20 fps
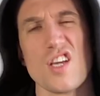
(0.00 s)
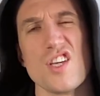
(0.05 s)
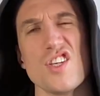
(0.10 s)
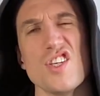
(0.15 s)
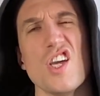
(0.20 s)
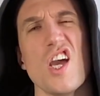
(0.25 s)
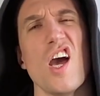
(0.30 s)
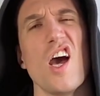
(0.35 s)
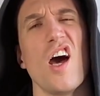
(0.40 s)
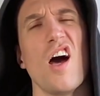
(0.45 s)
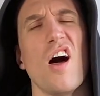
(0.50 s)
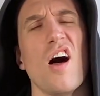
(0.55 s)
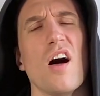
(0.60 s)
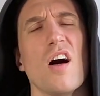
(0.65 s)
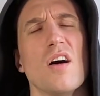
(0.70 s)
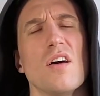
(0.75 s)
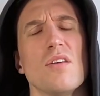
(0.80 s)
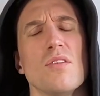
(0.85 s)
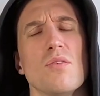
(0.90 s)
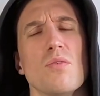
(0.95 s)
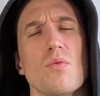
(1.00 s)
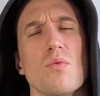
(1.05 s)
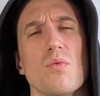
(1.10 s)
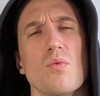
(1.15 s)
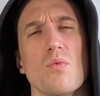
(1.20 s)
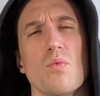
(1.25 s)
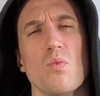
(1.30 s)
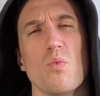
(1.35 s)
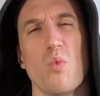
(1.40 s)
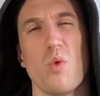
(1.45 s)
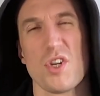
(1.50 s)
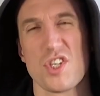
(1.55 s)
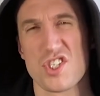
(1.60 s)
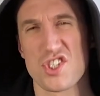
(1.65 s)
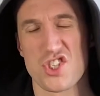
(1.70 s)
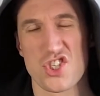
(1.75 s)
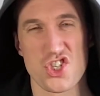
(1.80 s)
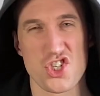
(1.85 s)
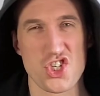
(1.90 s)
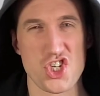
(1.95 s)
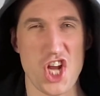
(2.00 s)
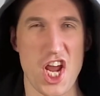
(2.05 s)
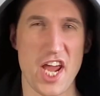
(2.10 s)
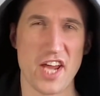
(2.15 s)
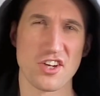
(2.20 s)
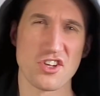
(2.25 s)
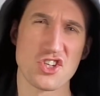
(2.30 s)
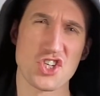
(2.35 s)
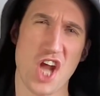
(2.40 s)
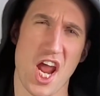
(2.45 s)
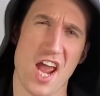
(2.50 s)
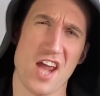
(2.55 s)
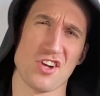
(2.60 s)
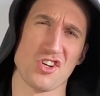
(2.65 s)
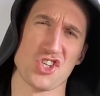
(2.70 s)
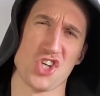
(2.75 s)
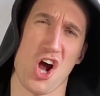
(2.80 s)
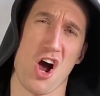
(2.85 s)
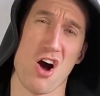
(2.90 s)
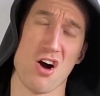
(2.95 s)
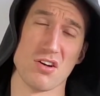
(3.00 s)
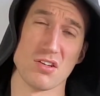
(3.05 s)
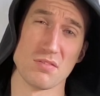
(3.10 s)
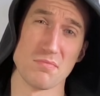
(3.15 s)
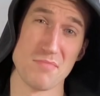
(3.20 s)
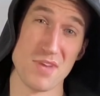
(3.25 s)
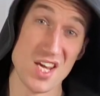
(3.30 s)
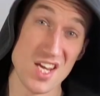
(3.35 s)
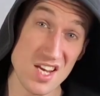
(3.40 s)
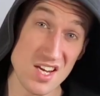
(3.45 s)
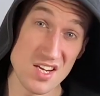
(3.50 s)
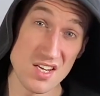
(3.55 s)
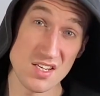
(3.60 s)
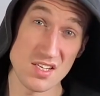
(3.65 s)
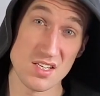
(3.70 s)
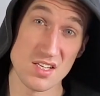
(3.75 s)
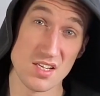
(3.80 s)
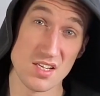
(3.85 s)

Yeah. What does Ching Chang Chong mean?